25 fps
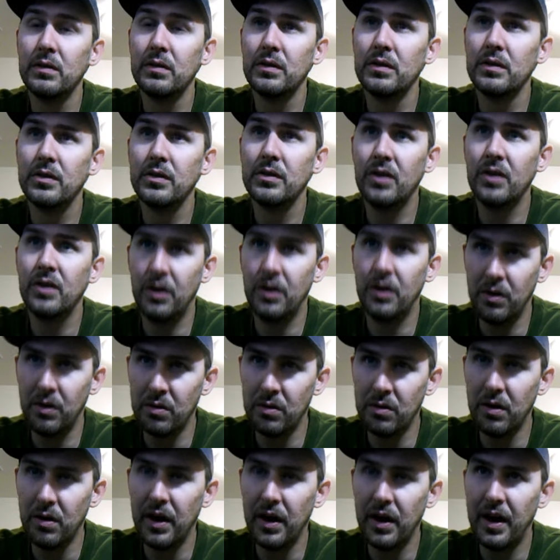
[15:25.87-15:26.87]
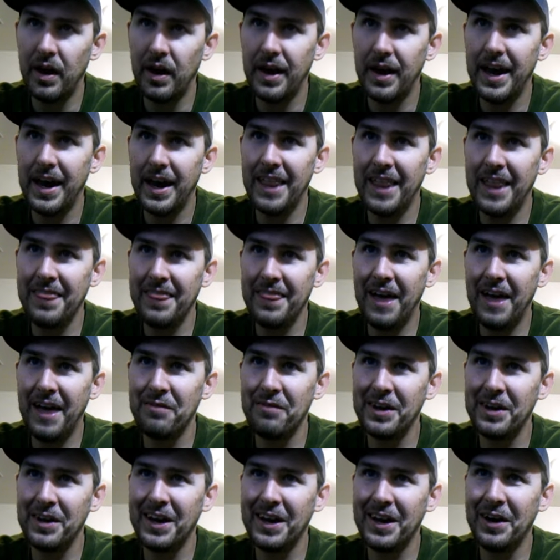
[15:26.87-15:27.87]
So in that
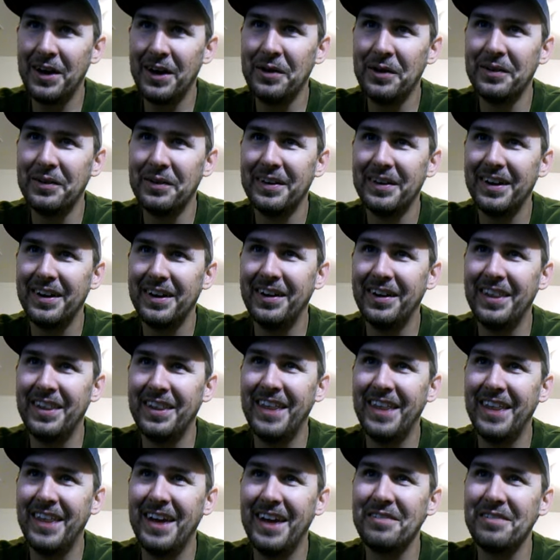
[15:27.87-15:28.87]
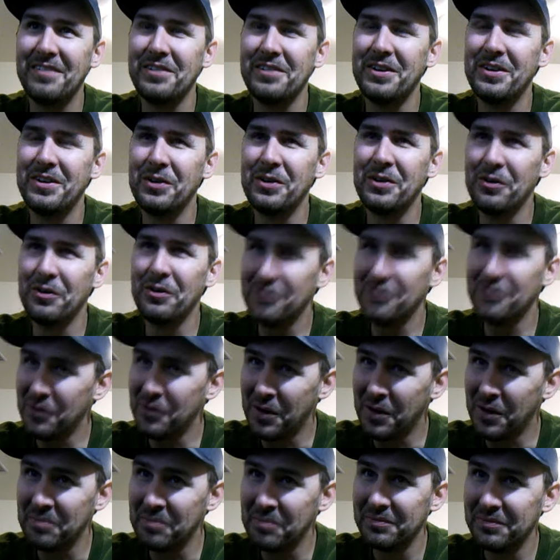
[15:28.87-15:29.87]
video, or in that Google
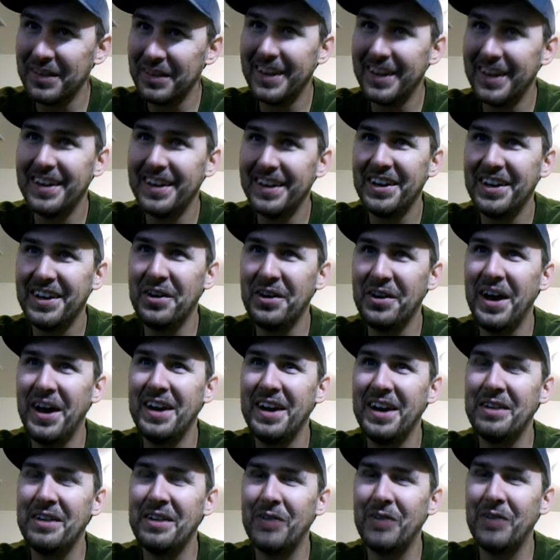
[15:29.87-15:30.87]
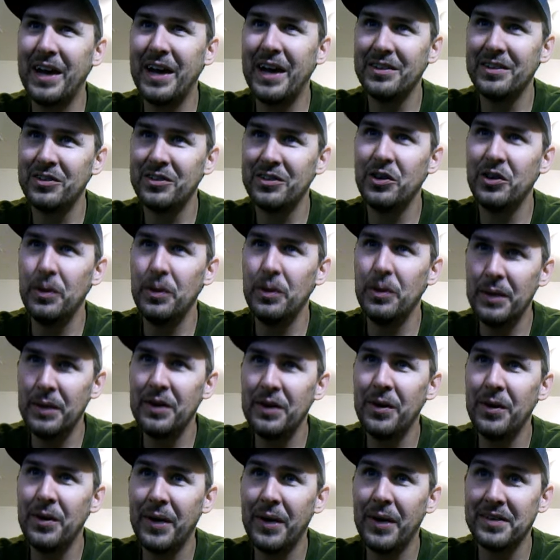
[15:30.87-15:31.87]
form, go ahead and write Scooby
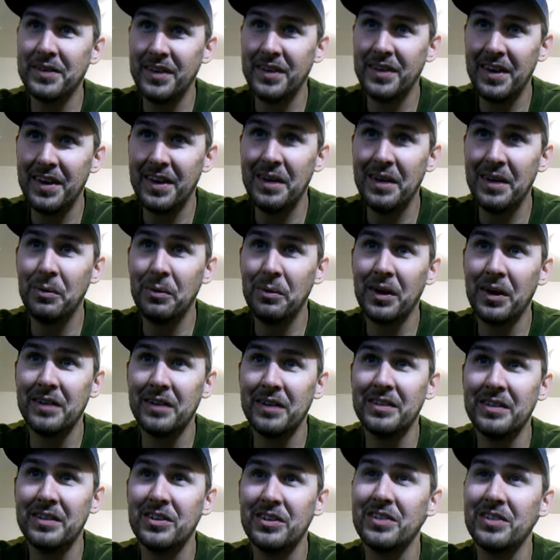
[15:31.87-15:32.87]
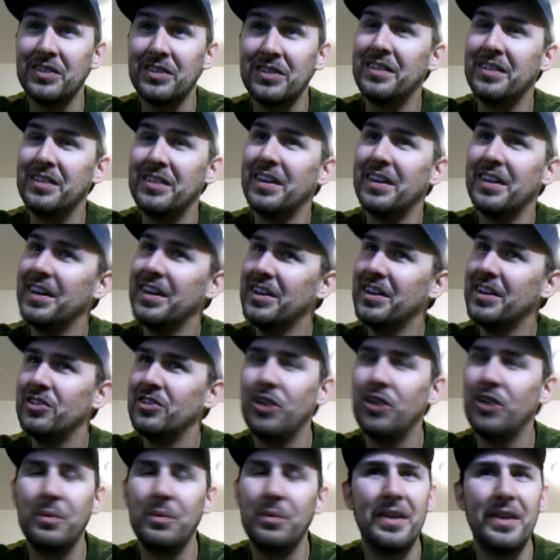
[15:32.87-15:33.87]
Doo as the keyword to just
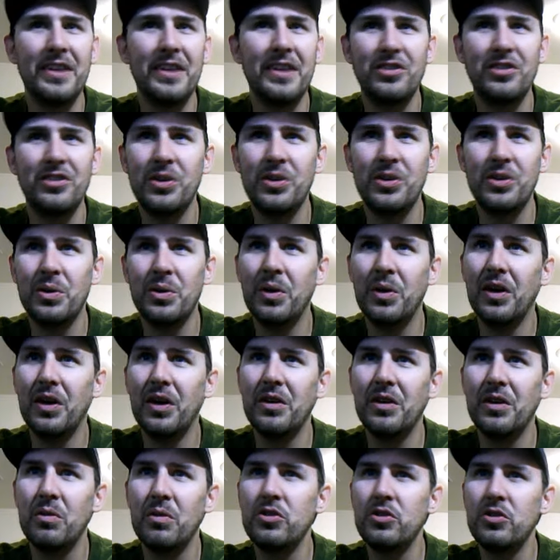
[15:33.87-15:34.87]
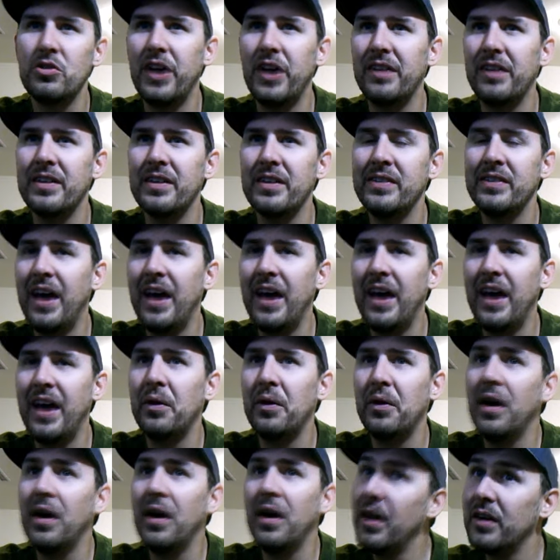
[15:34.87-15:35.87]
show me that you check this
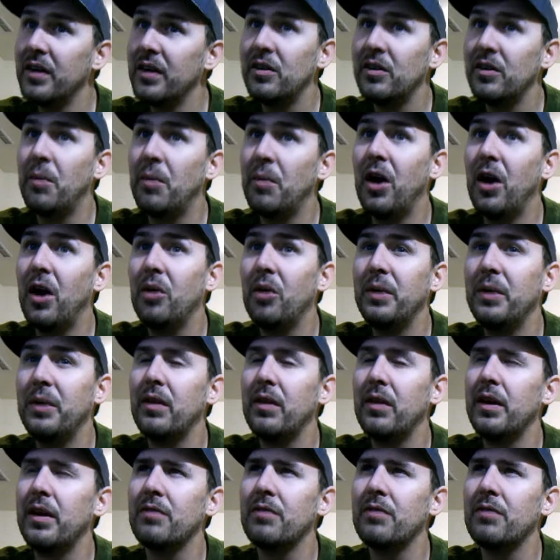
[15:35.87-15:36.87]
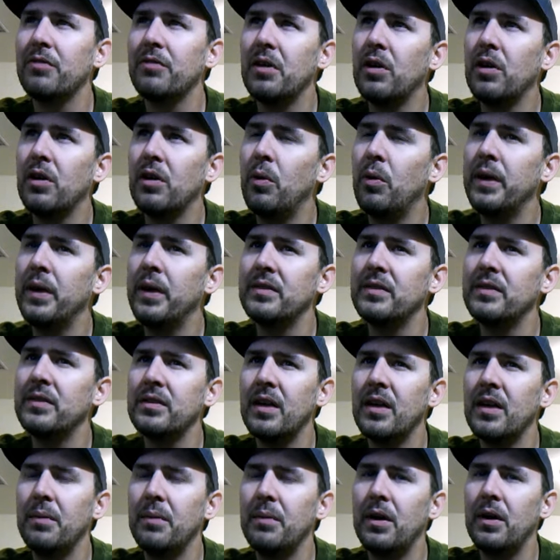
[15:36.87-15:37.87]
out. Tomorrow I'll be looking for a quiz. It's
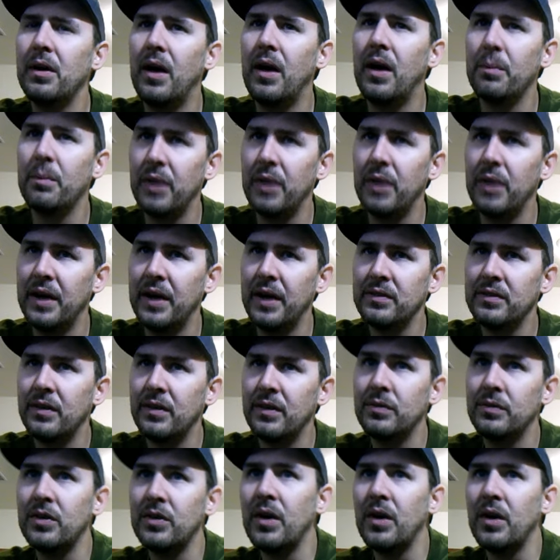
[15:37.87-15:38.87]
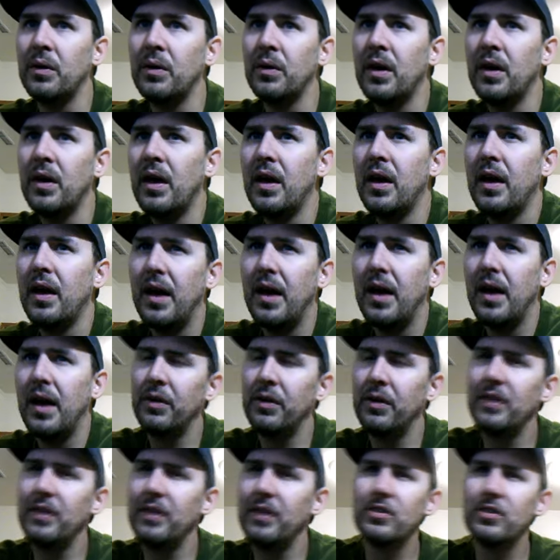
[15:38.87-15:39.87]
going to be comprehensive. So I'm
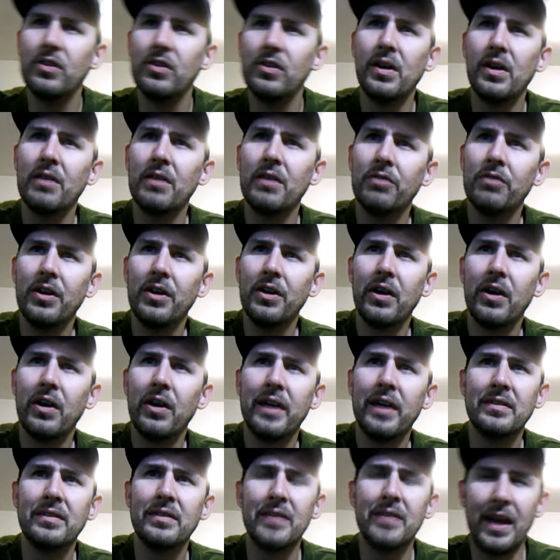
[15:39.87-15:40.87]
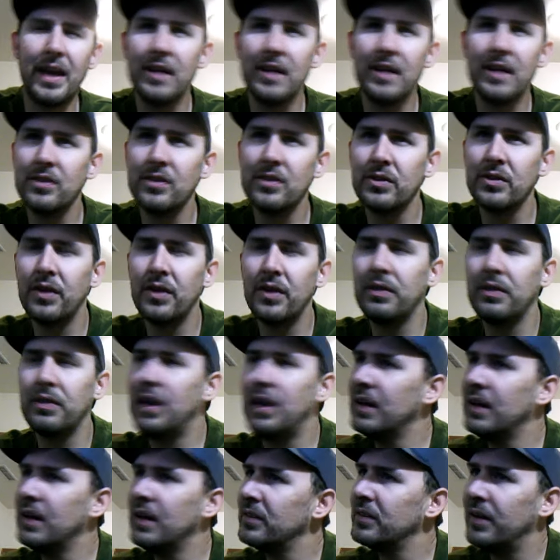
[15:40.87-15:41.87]
really just looking for your guys' answers on
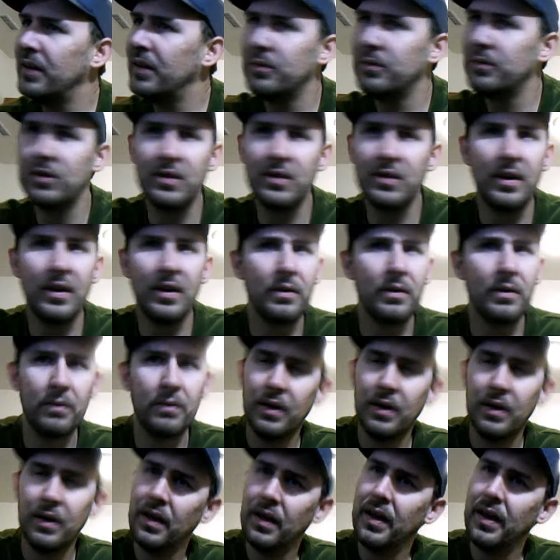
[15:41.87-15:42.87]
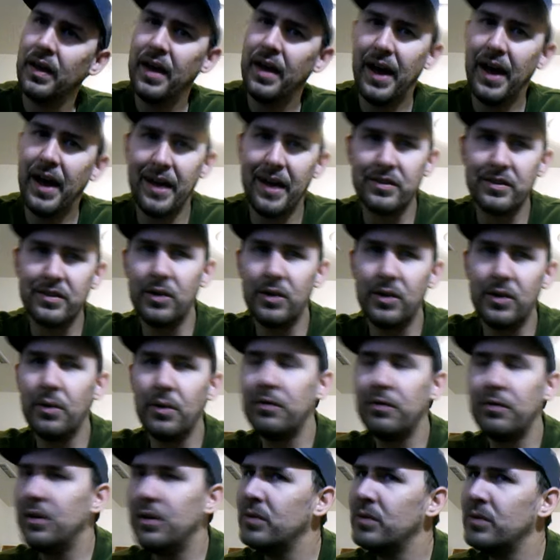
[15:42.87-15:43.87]
things. I'm just going to ask you a
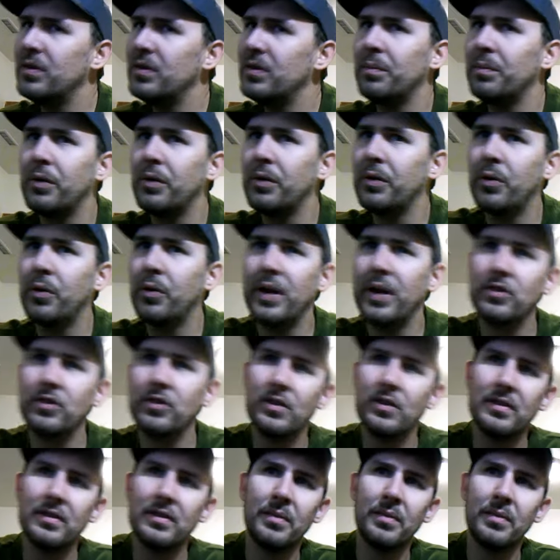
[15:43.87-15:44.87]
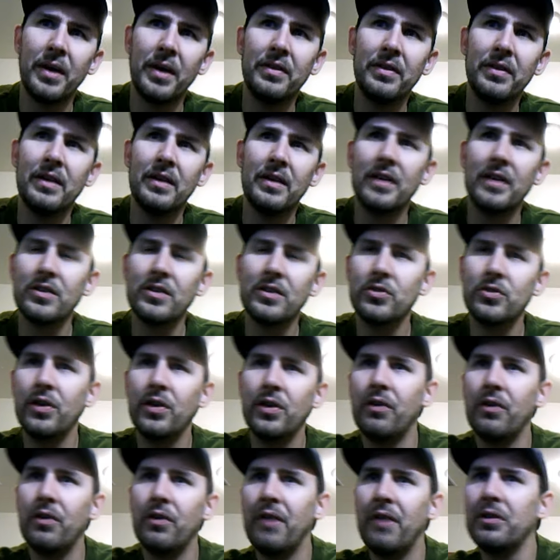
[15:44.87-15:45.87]
few simple questions about the Industrial
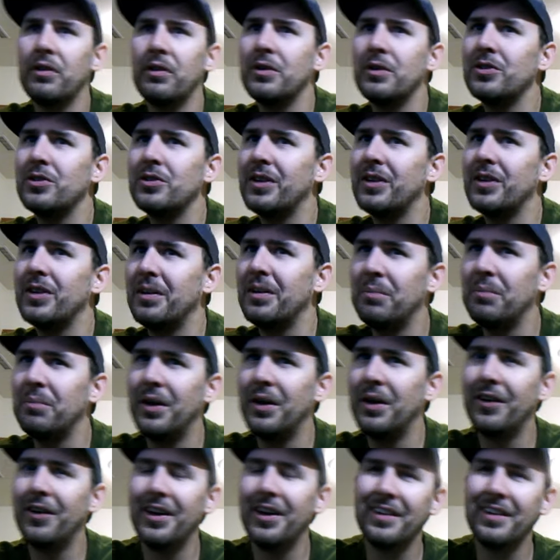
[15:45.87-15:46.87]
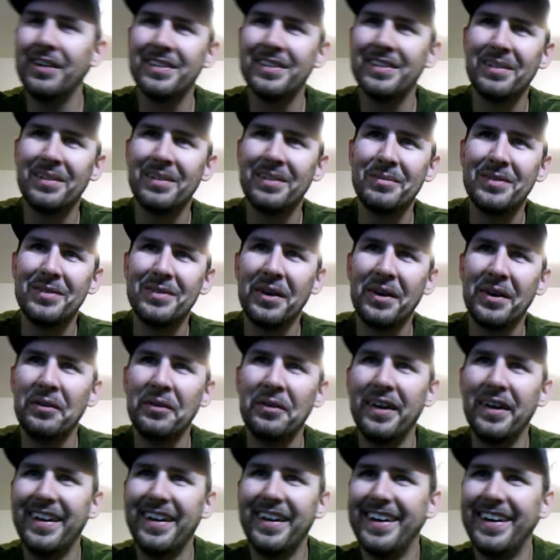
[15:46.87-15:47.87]
Revolution and imperialism. So
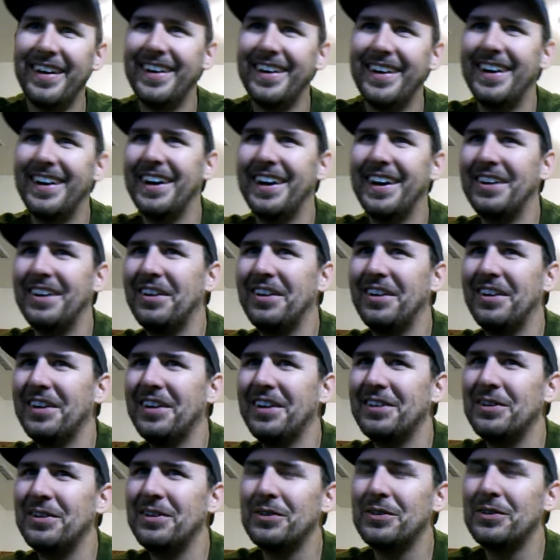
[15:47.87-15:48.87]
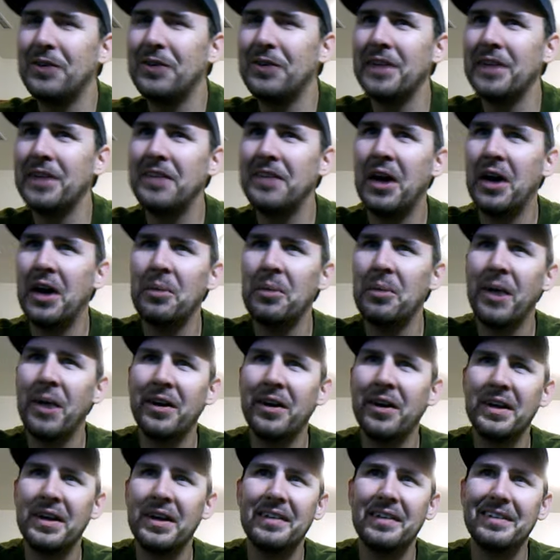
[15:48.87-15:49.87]
don't get too stressed out about
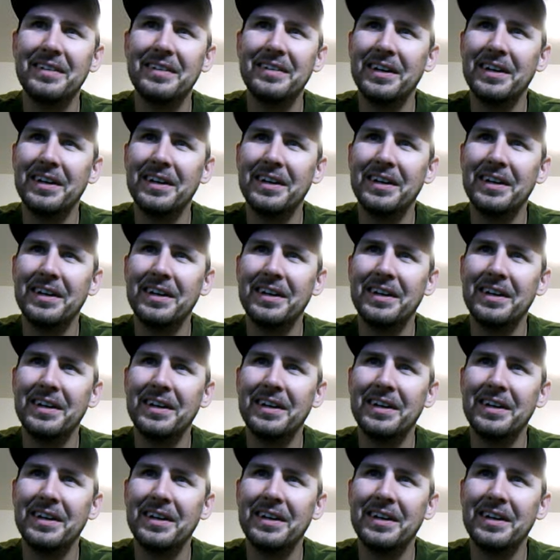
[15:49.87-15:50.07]
it.